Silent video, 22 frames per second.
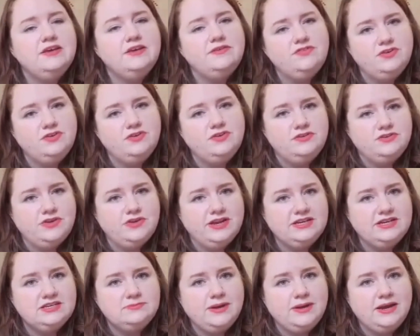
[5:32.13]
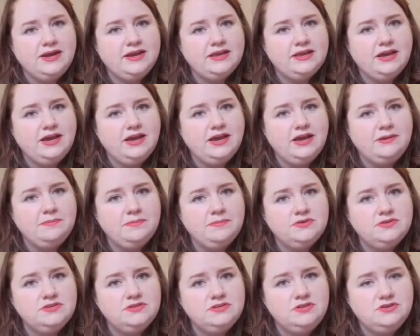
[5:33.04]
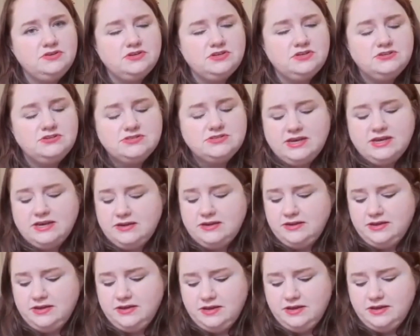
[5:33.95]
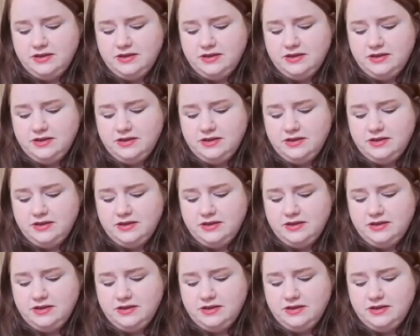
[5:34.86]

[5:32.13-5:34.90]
If you use your cashback, you can use that.